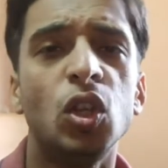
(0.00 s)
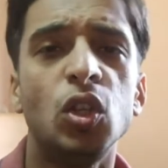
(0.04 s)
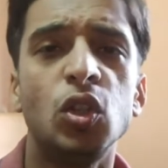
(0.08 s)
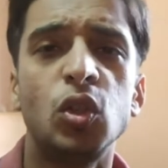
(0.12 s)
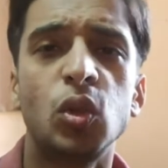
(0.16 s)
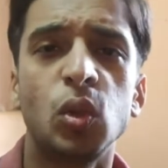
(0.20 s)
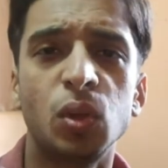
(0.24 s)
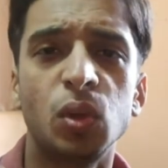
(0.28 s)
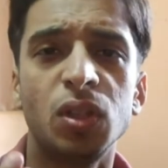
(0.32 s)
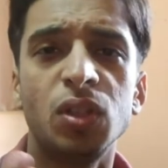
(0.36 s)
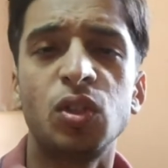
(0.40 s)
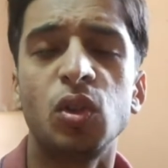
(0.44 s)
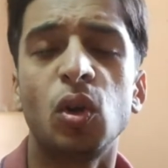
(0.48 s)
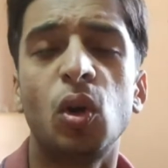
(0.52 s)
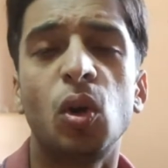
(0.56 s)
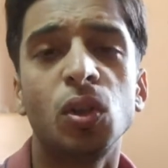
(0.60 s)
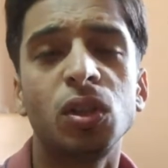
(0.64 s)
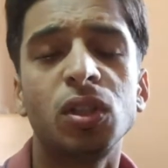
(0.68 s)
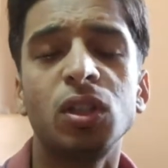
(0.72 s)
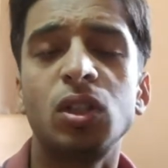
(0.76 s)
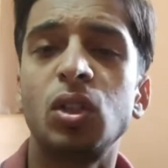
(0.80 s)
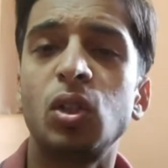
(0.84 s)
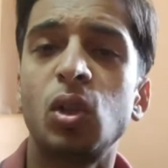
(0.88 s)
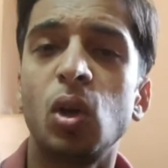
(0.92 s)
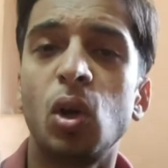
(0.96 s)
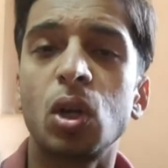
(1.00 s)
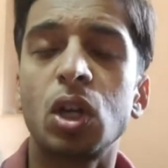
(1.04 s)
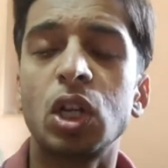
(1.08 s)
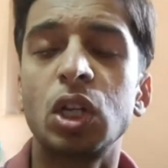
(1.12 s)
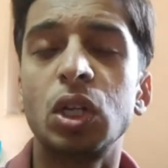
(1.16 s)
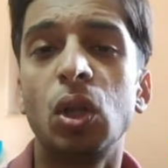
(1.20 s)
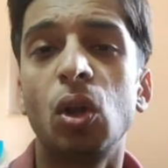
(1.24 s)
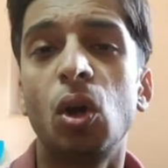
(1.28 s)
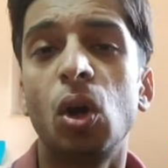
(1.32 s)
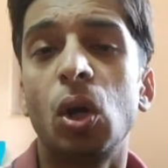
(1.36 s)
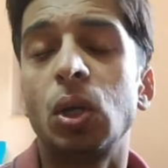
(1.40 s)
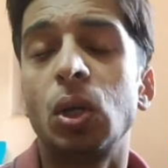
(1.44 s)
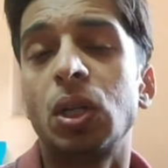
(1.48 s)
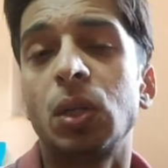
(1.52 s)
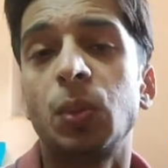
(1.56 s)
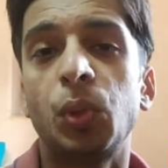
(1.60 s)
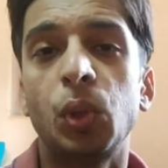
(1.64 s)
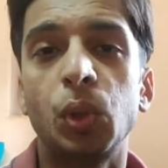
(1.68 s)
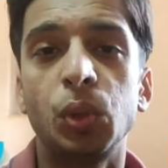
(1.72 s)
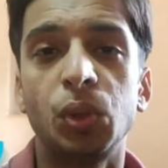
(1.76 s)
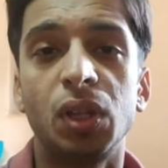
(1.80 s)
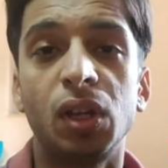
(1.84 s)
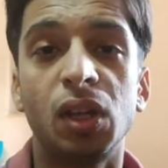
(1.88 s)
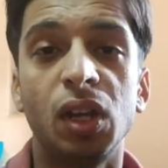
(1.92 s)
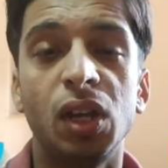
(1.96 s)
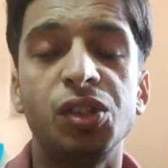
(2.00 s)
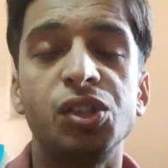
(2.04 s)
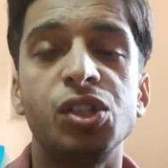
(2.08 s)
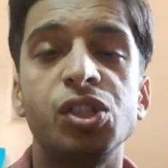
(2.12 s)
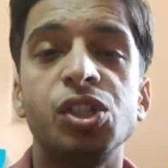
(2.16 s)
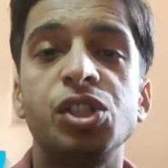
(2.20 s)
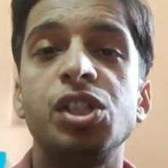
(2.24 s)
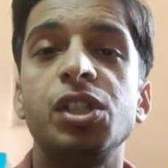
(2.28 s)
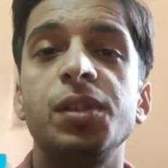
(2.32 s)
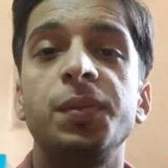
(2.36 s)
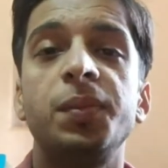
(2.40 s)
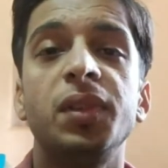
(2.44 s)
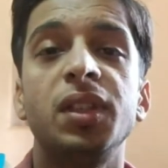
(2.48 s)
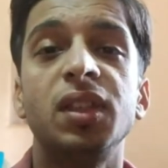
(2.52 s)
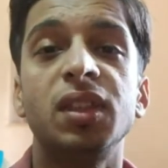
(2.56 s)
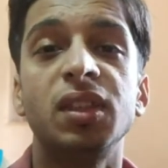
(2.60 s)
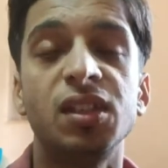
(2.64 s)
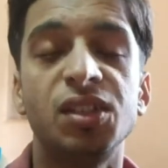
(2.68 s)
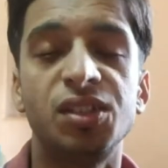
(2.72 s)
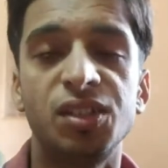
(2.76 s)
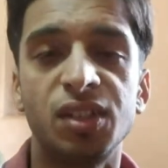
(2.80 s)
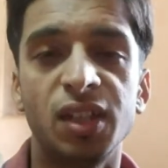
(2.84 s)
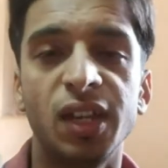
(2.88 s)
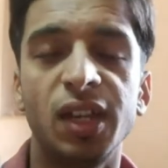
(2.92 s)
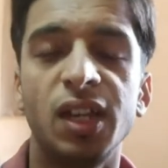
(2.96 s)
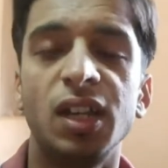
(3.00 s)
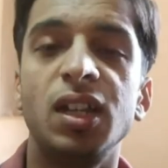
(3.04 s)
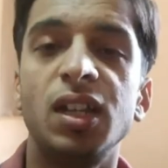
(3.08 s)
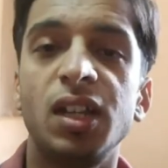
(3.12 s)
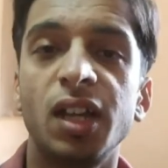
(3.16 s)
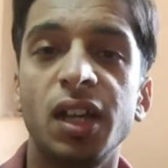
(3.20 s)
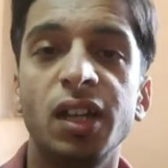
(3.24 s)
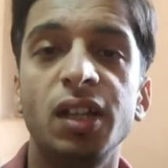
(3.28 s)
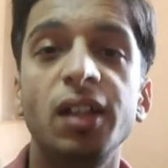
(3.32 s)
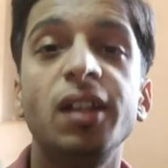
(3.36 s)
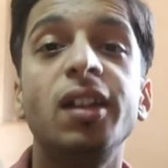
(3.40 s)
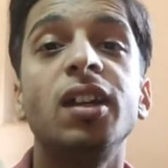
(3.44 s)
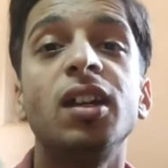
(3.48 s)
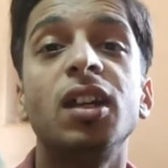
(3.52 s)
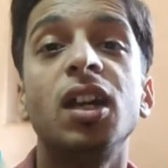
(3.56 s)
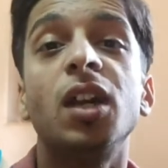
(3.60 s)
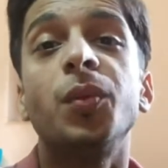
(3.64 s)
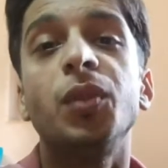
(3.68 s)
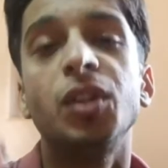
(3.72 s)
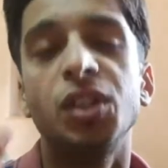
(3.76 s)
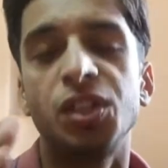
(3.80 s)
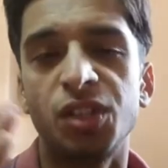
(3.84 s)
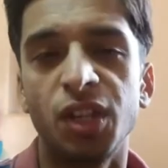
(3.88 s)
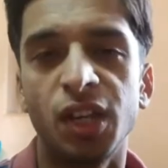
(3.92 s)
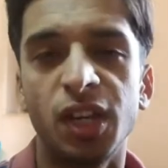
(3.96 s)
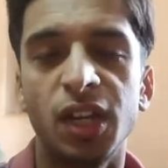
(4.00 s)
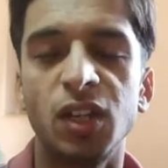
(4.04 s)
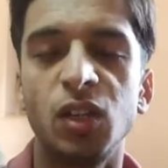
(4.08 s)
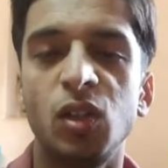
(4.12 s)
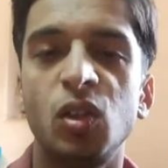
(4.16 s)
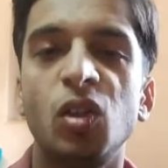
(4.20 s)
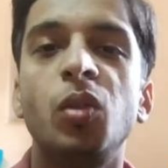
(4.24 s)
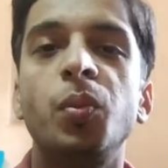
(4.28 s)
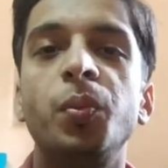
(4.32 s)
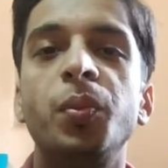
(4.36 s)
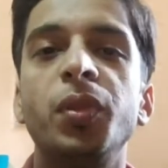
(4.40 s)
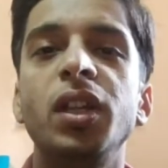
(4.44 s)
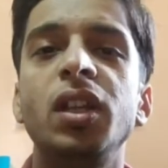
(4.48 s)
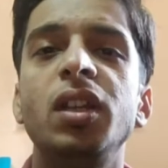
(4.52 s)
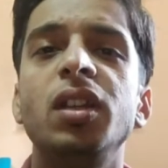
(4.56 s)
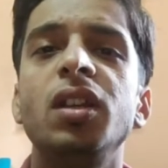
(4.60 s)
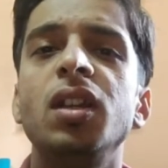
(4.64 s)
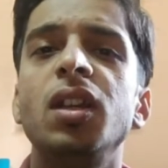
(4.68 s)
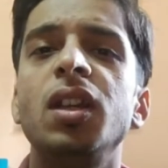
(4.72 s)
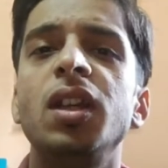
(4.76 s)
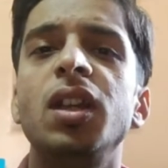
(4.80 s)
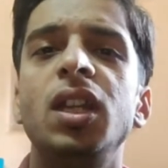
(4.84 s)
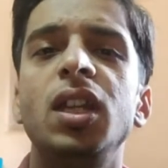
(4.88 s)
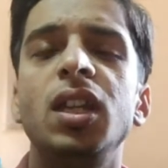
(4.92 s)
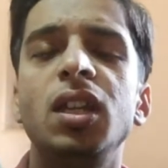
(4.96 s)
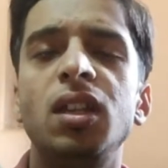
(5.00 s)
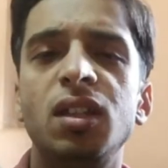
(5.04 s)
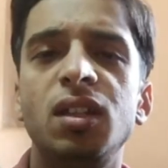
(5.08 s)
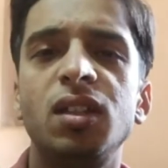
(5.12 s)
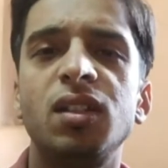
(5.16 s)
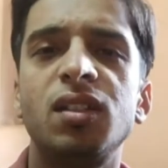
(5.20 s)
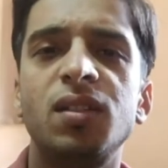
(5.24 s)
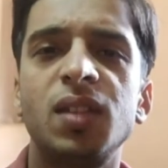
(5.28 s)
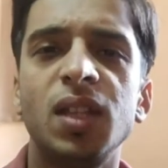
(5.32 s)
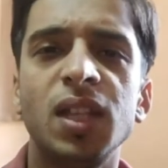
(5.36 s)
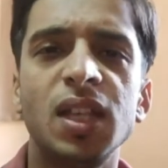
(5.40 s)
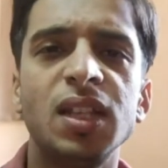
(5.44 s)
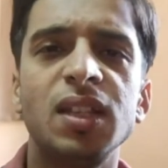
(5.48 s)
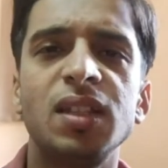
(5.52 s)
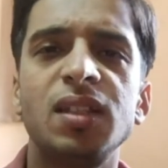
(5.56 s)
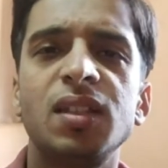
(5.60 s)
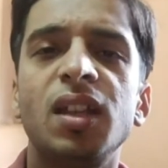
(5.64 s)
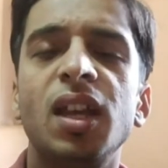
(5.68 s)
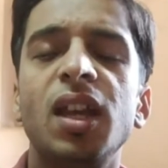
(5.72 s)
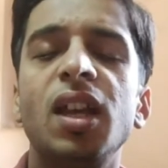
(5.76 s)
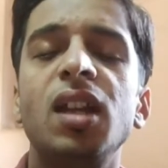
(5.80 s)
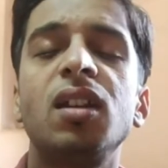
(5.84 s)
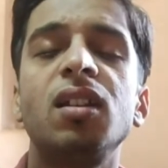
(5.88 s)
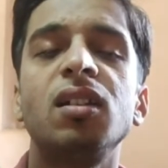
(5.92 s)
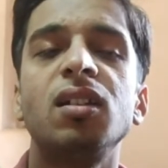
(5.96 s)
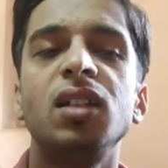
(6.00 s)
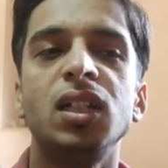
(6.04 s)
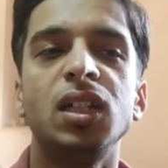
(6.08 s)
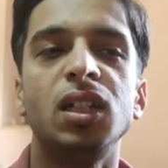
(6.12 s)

So this author talk a lot about the relationship in this second topic. It says that